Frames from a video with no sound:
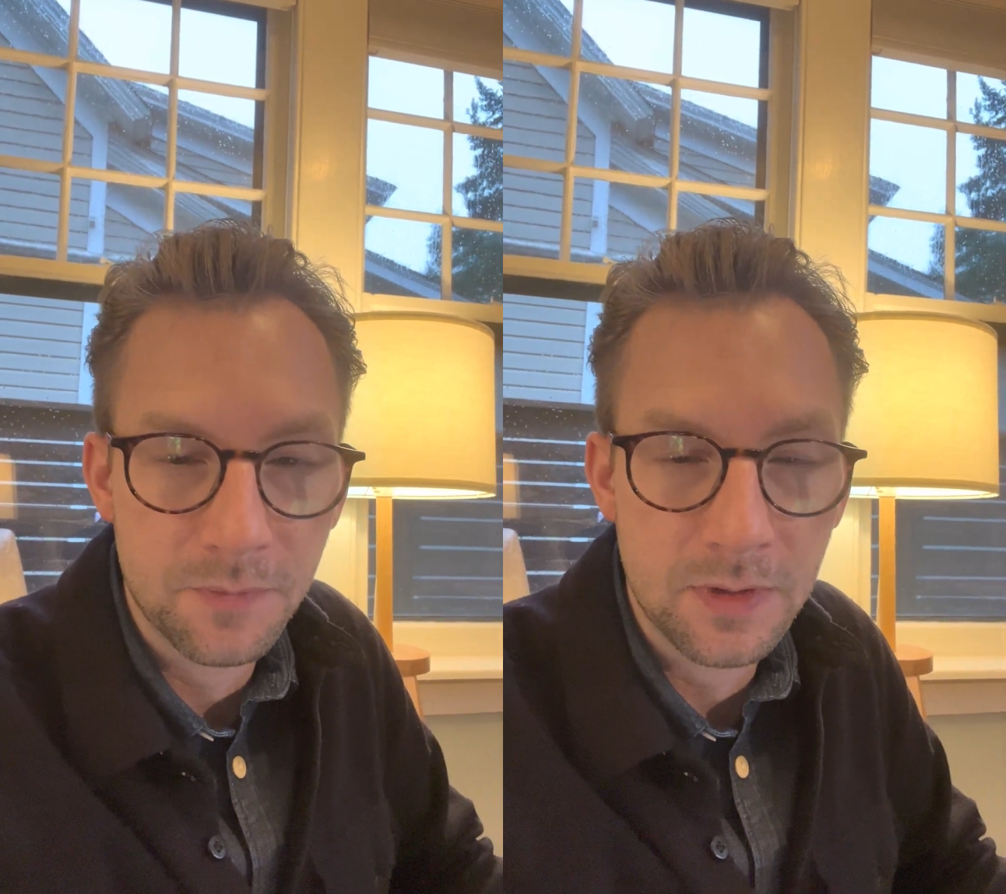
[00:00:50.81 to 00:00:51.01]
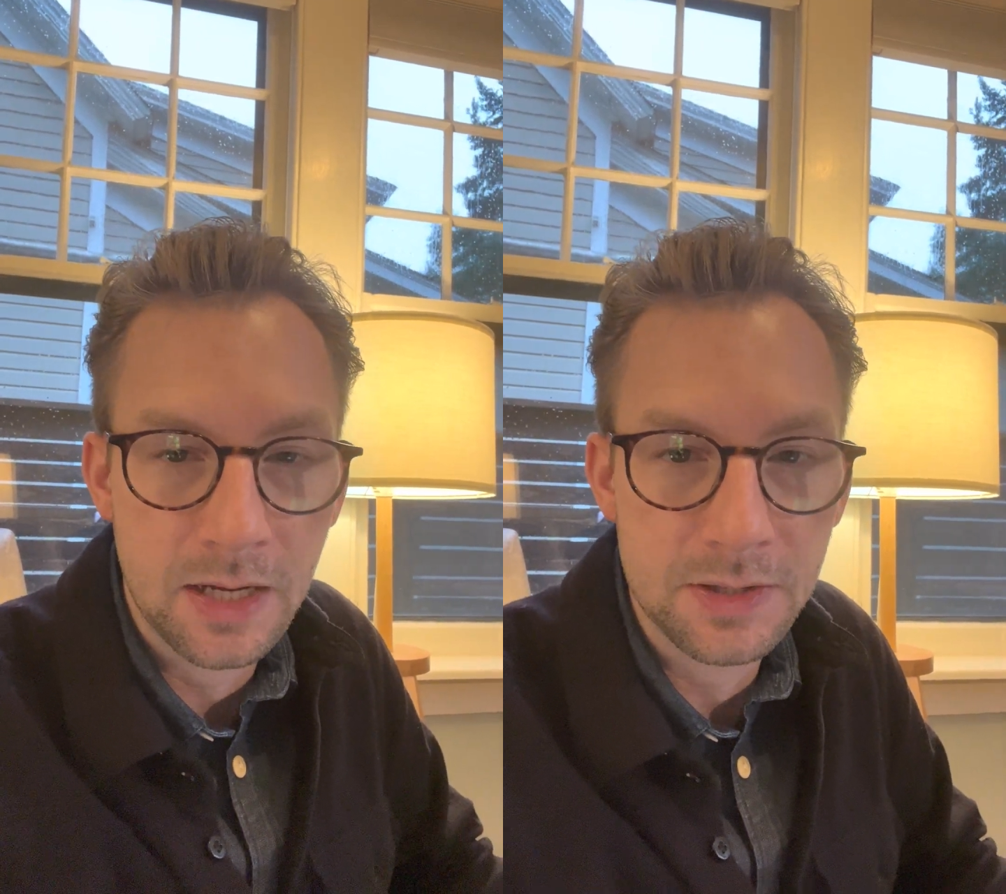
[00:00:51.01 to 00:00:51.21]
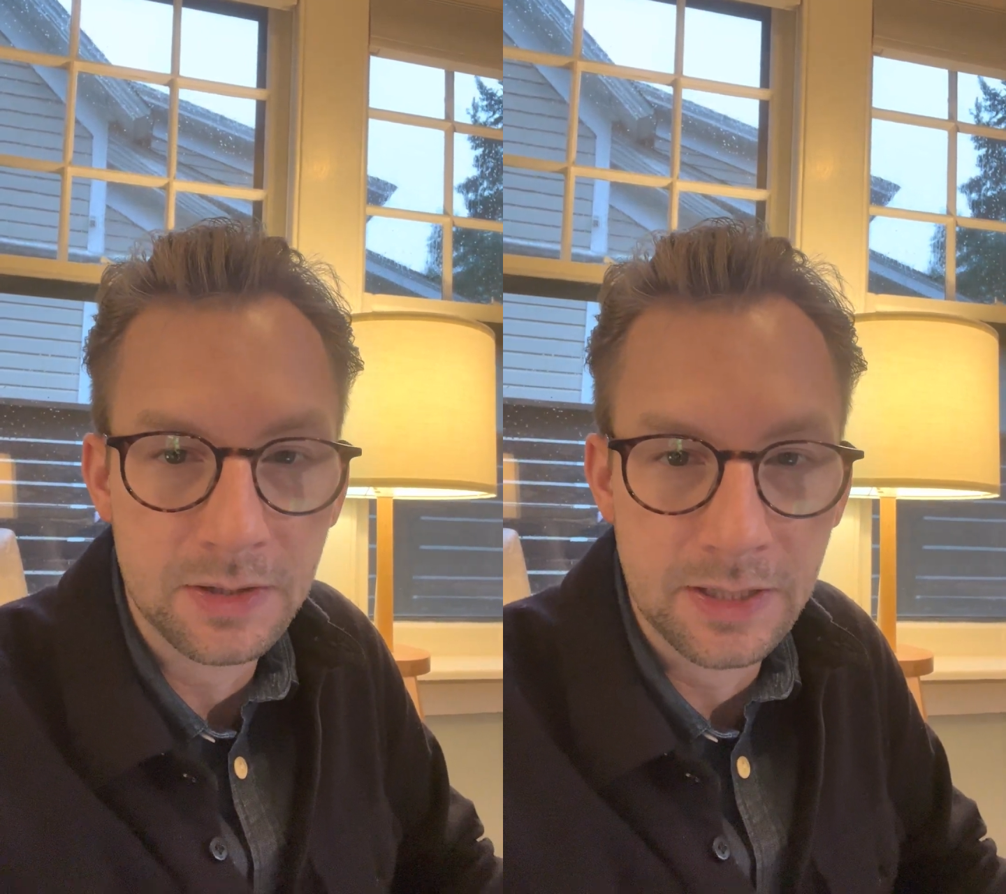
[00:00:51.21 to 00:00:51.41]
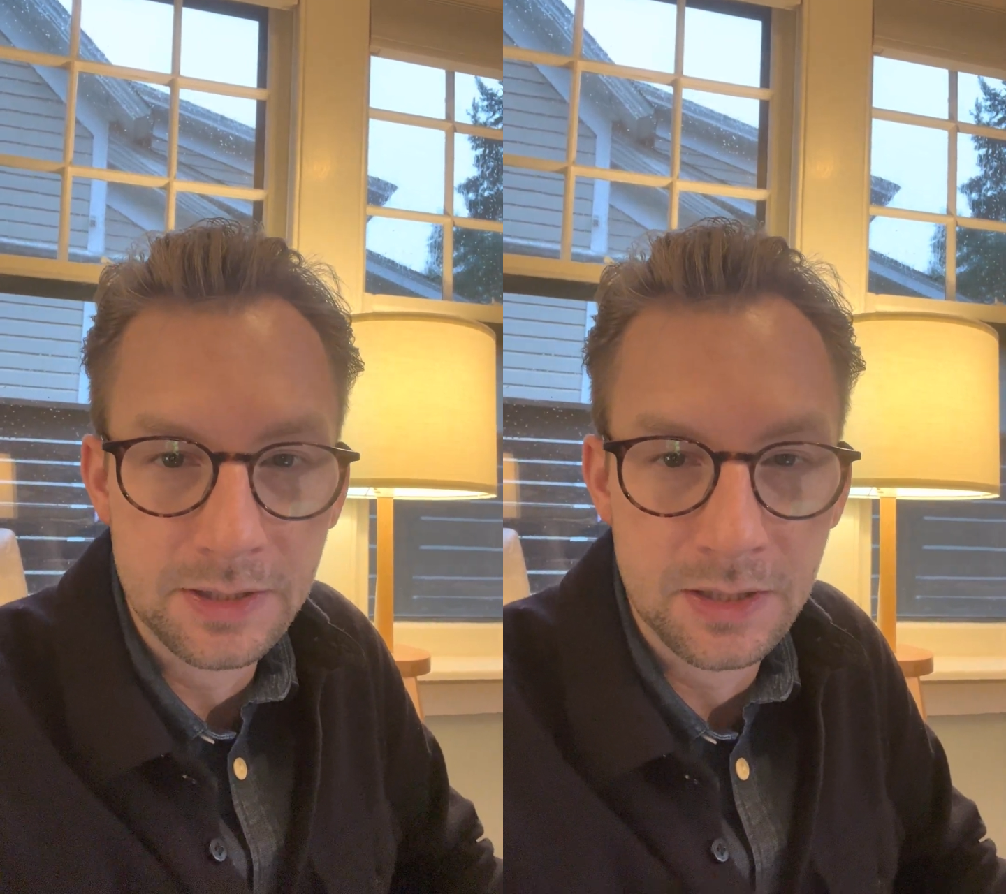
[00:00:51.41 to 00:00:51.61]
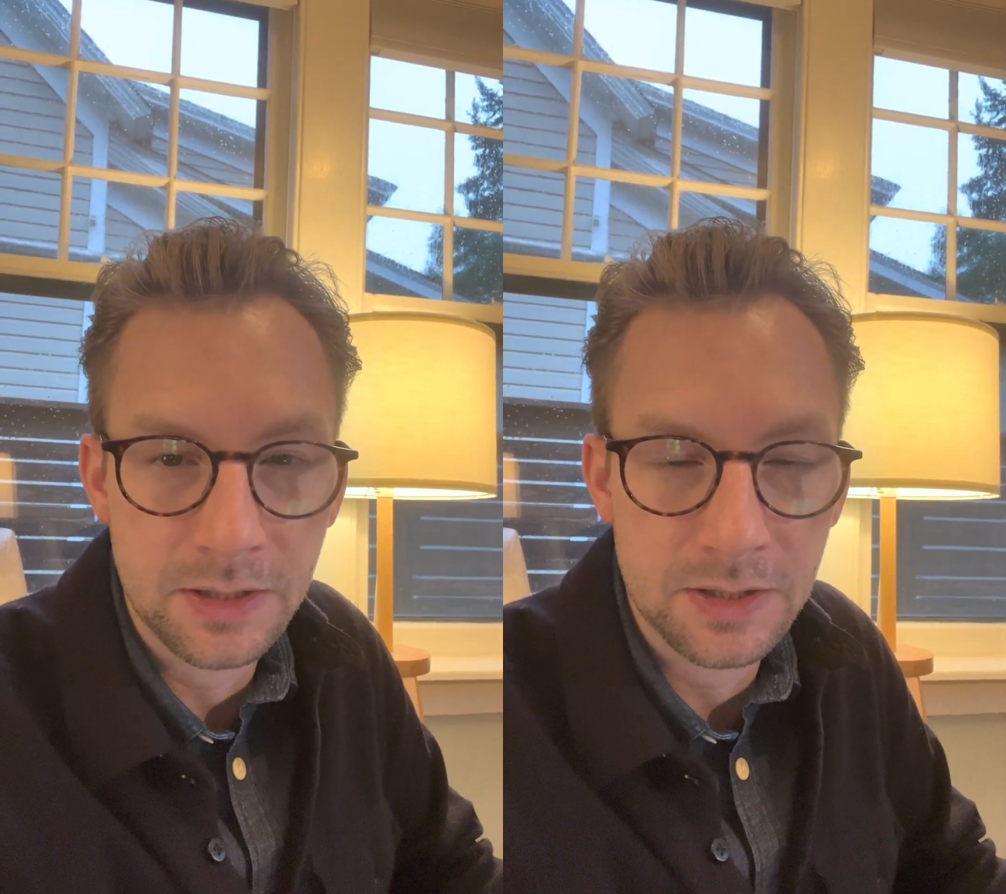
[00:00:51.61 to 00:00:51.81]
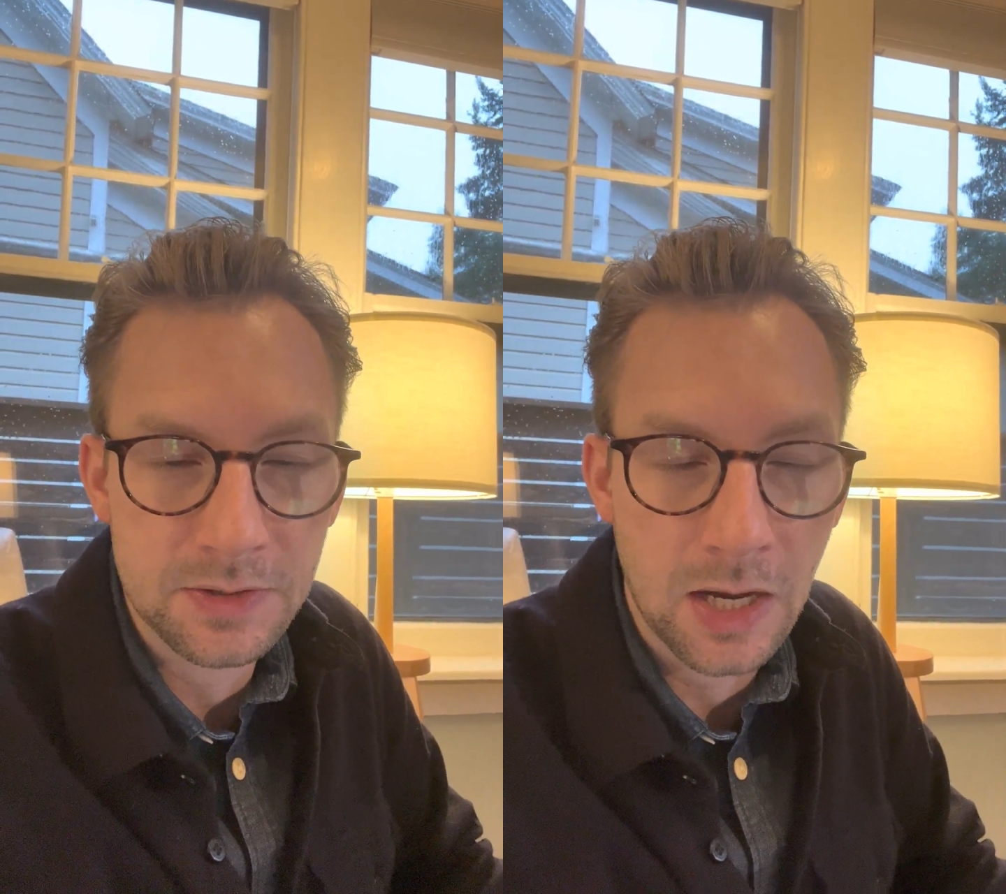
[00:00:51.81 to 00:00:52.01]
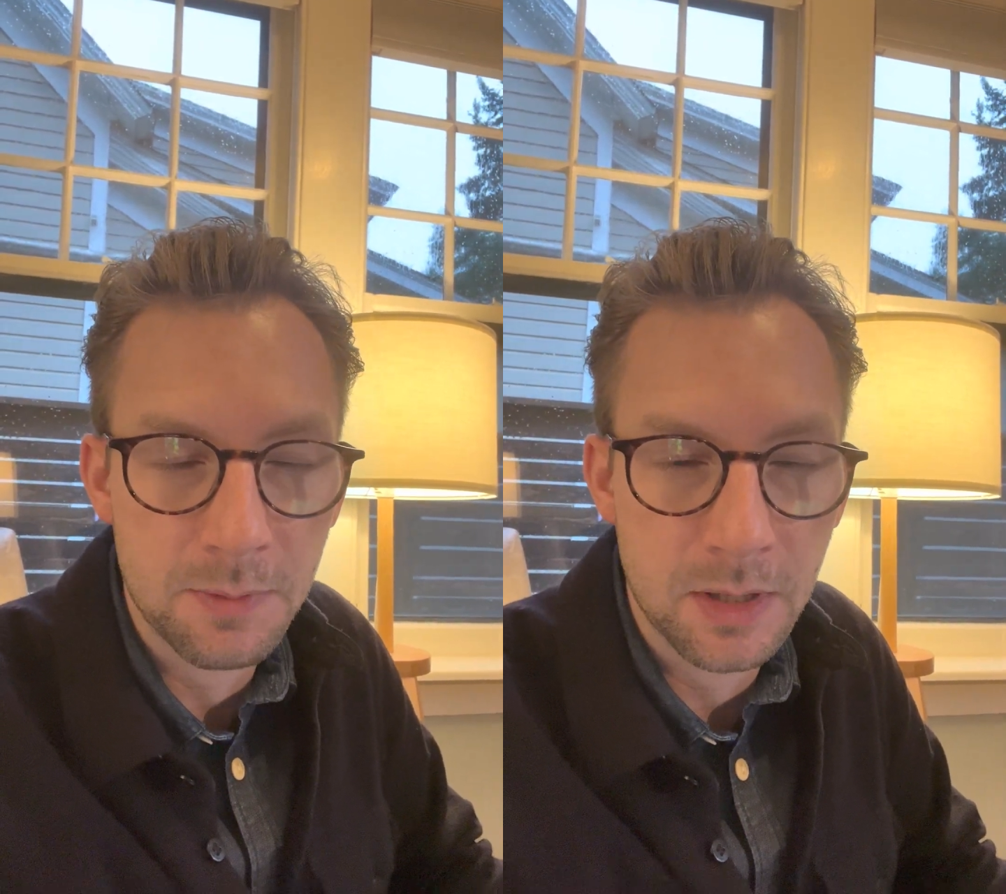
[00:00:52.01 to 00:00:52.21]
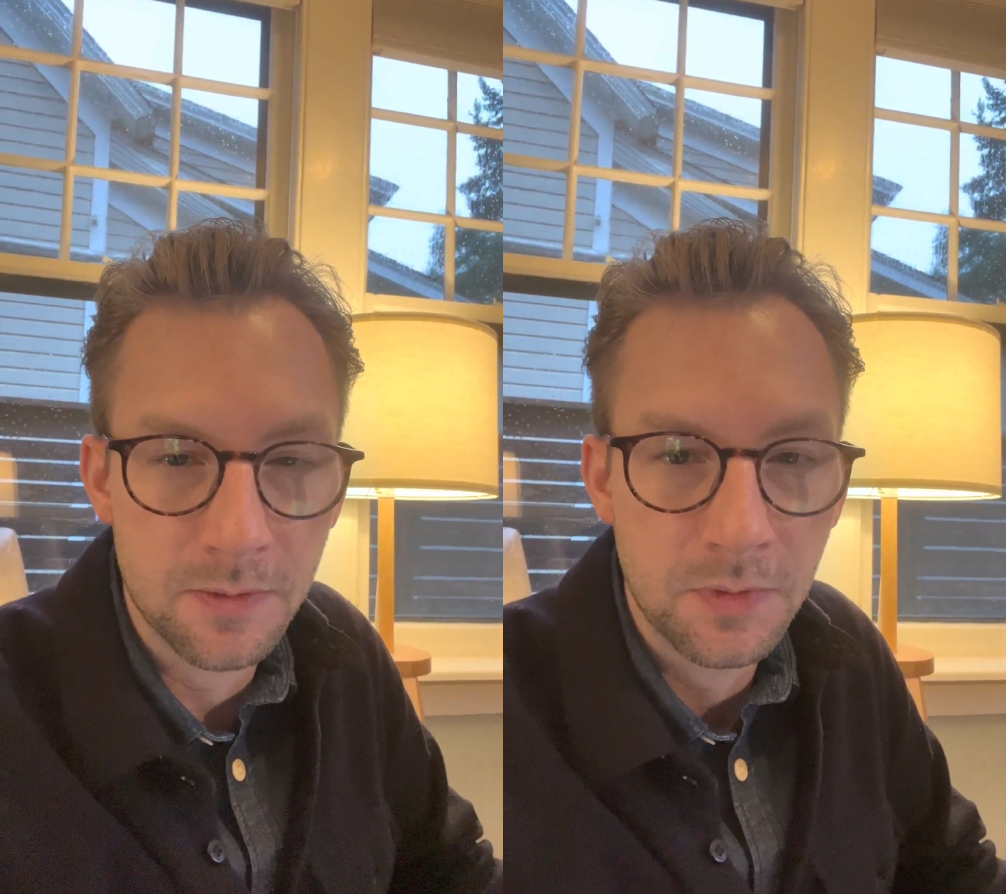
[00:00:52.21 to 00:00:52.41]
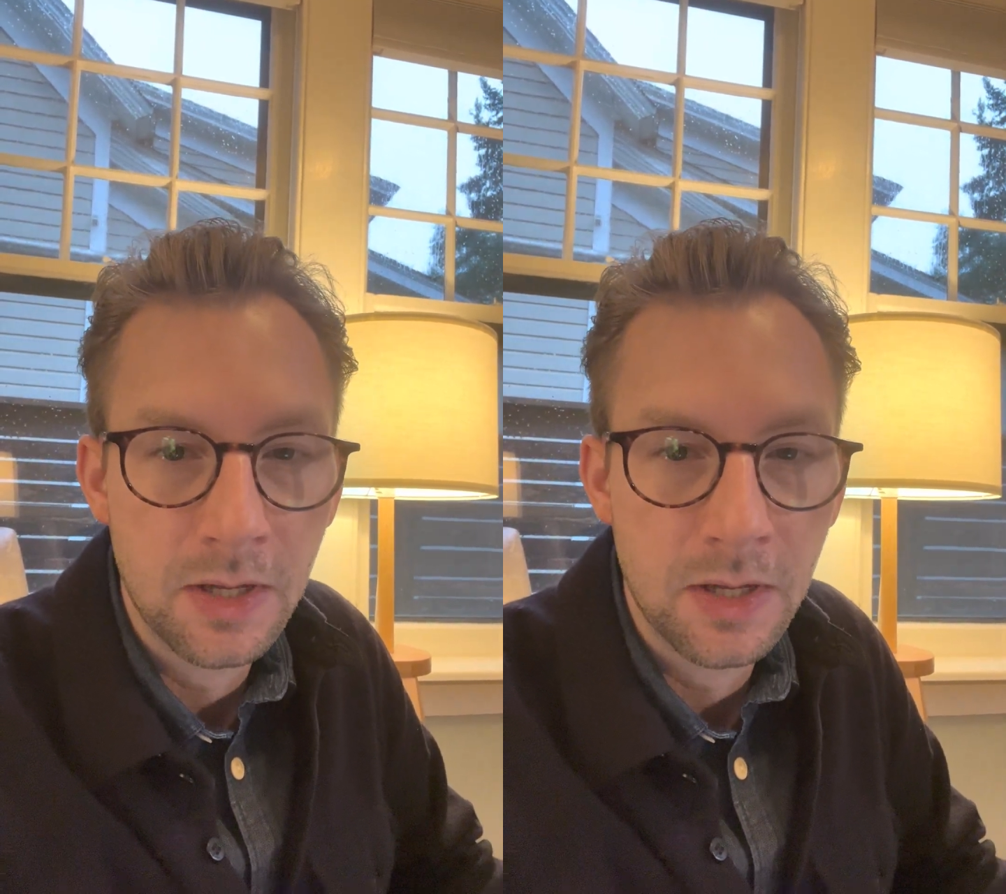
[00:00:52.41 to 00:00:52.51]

that is linked in the assignment.